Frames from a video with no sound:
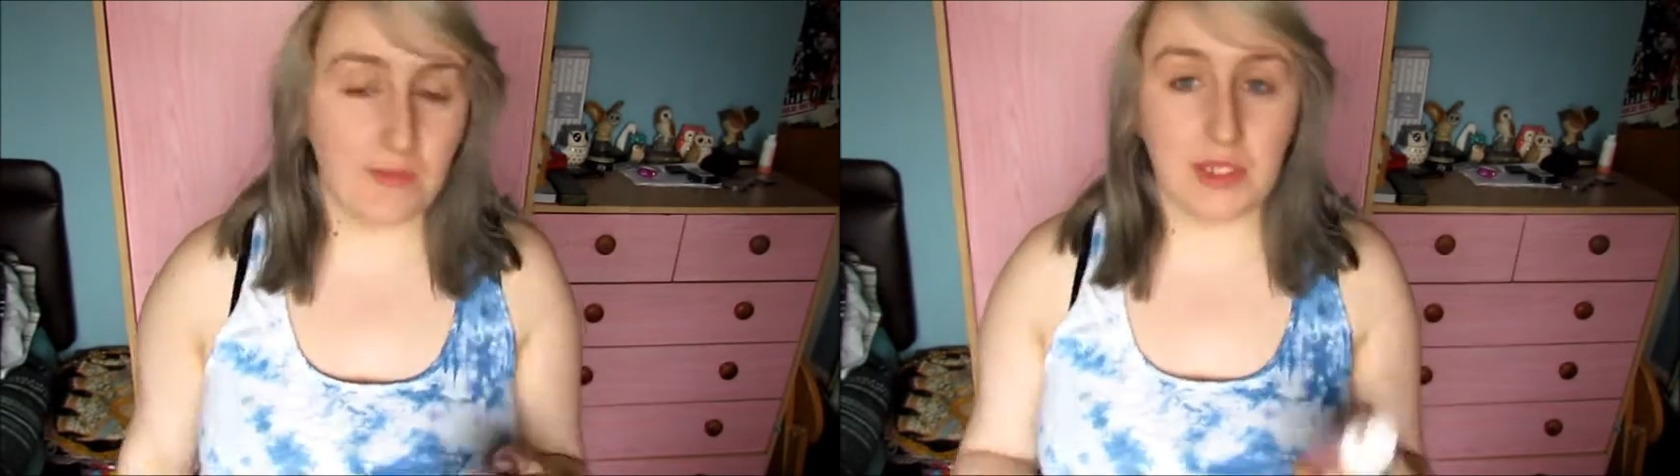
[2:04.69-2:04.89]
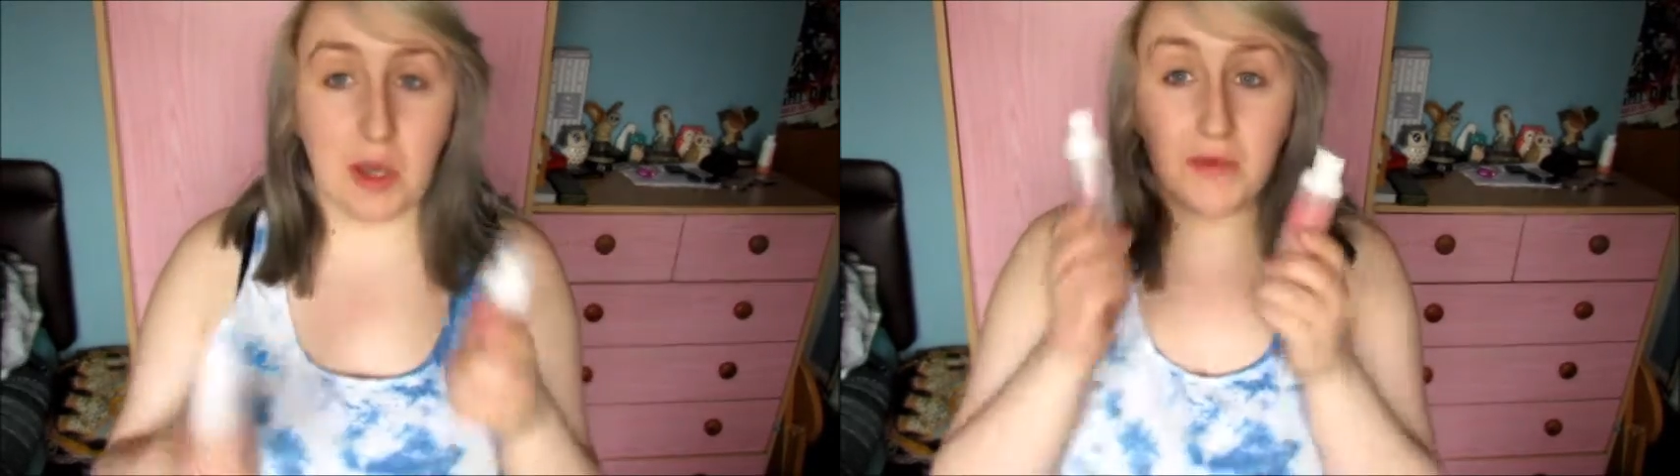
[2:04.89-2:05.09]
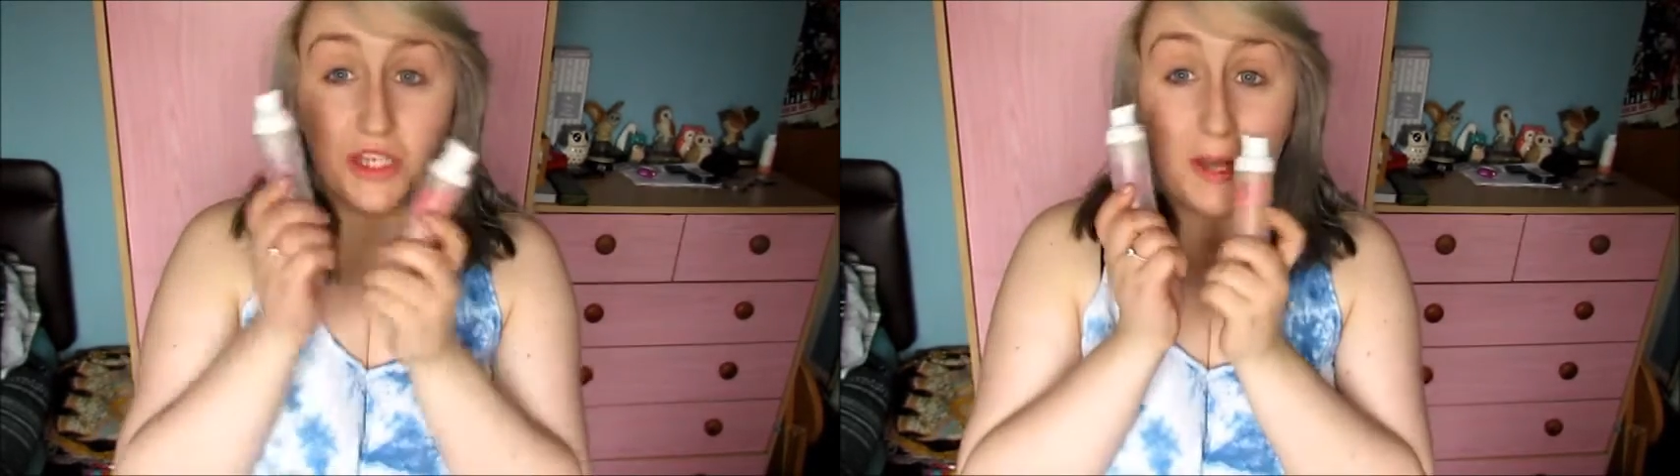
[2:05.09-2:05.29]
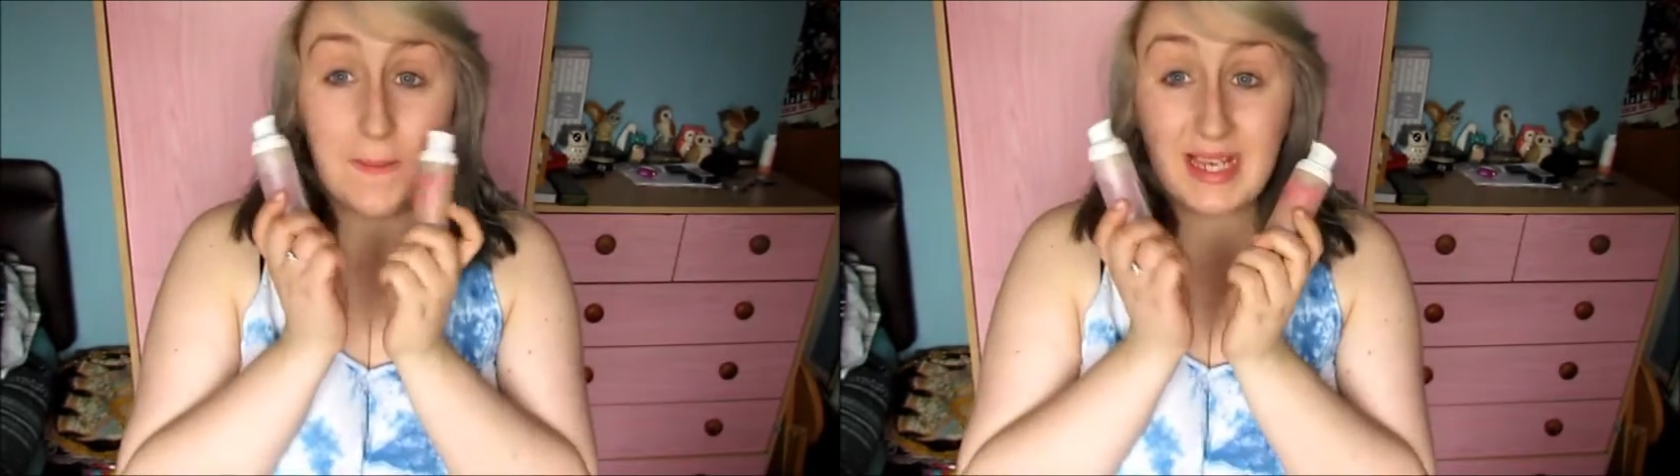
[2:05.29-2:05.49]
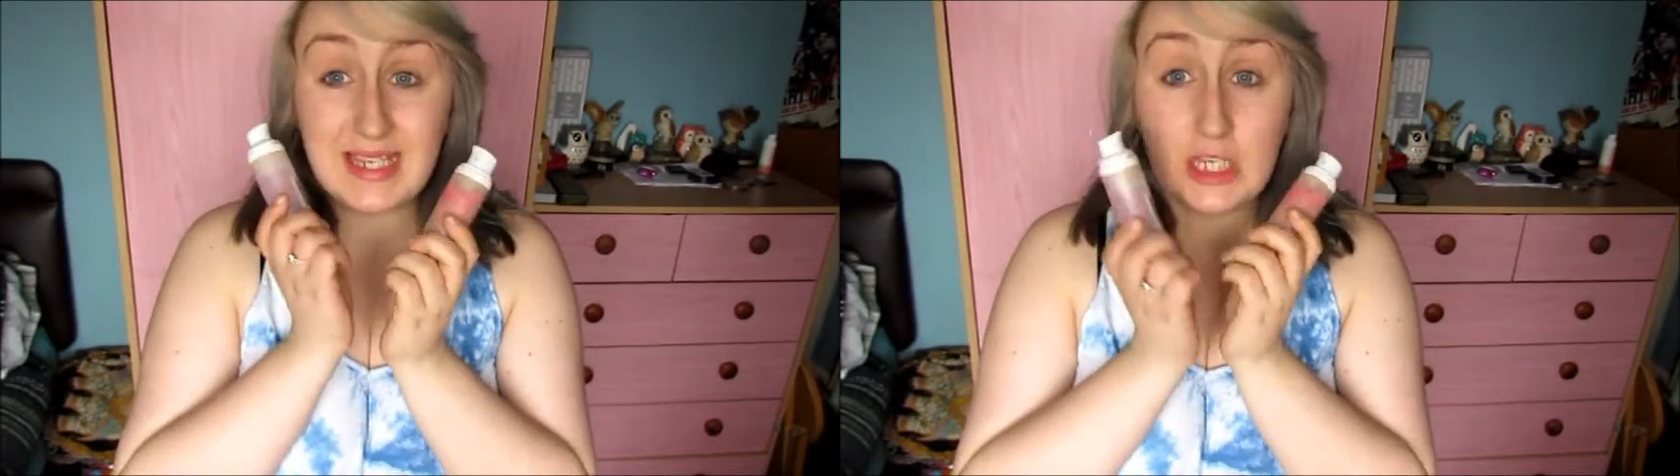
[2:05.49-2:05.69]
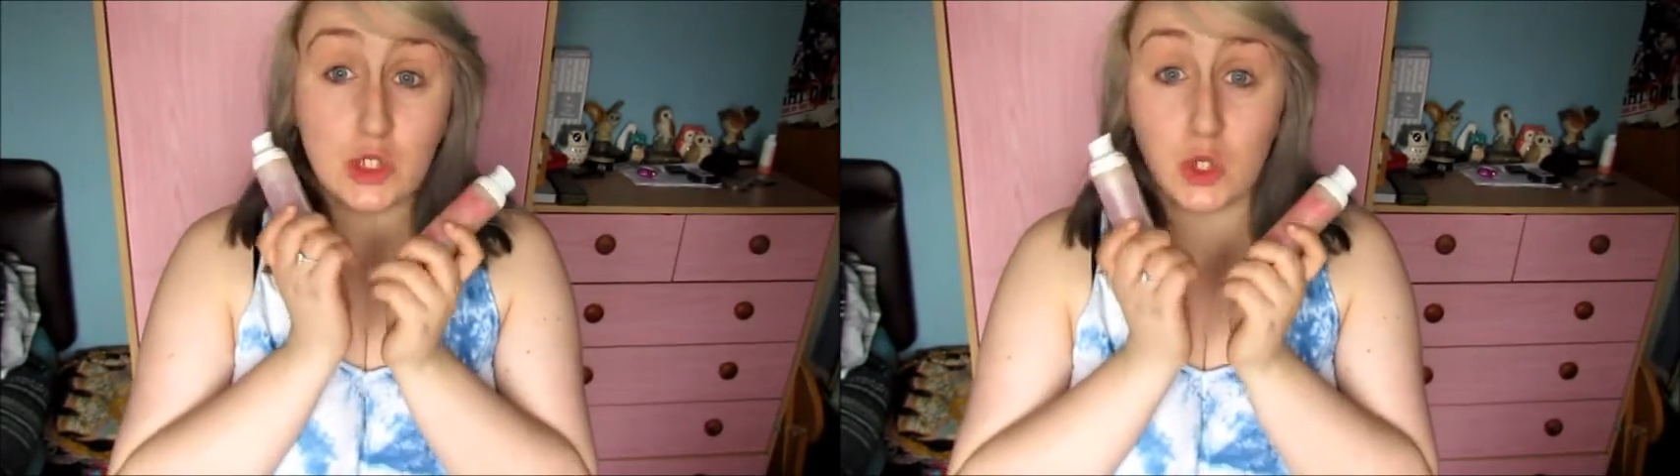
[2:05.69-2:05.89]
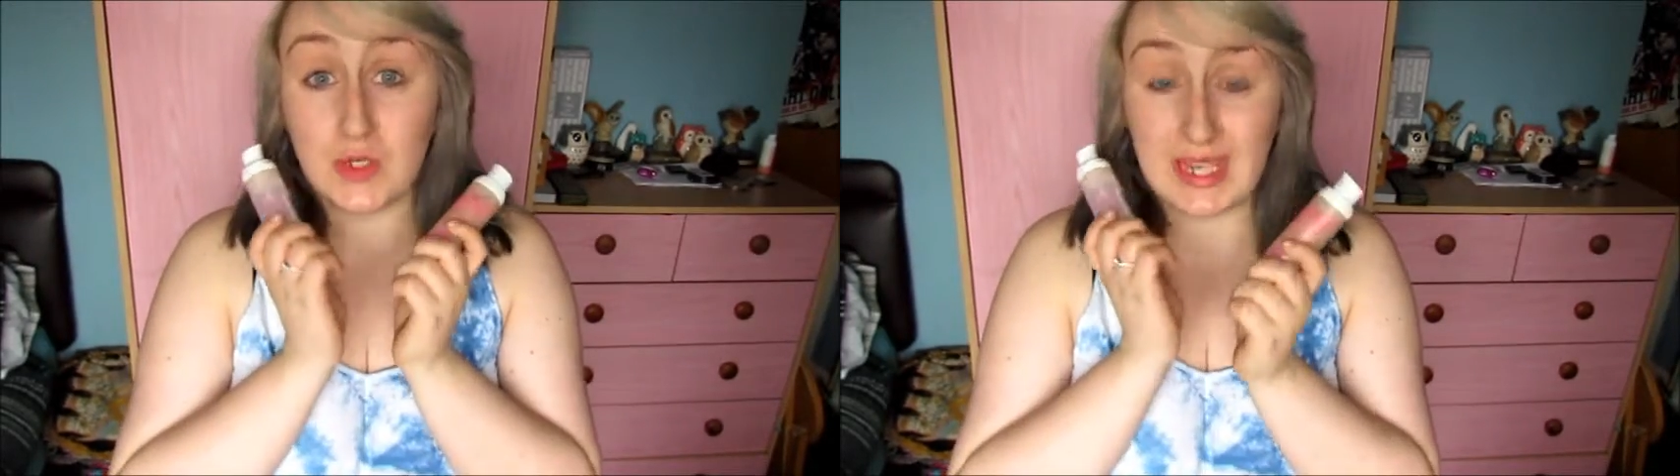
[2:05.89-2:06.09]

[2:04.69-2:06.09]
And so I'm just going to mix these two